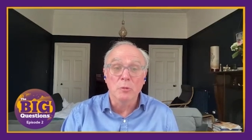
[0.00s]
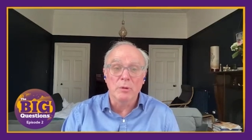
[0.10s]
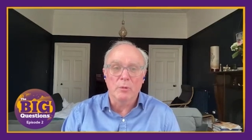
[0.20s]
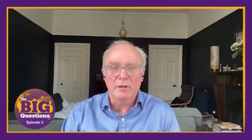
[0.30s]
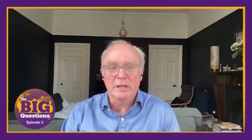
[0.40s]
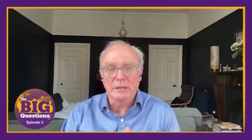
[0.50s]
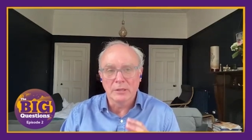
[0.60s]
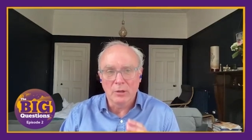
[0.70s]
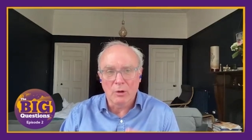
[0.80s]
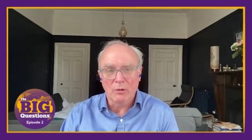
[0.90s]
could be one
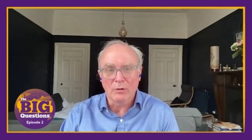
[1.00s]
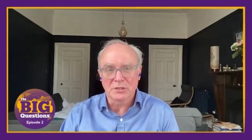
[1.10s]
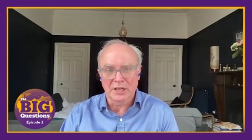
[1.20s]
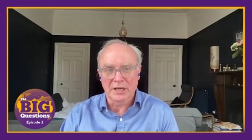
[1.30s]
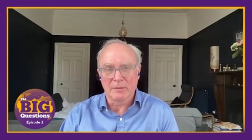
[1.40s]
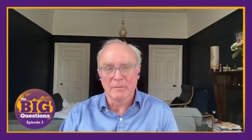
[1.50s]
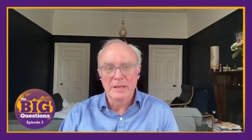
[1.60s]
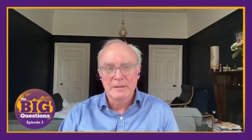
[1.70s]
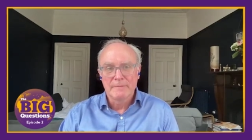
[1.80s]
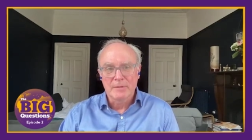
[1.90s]
of the long
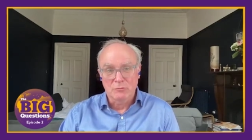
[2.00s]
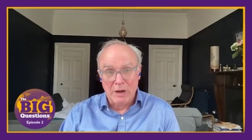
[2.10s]
term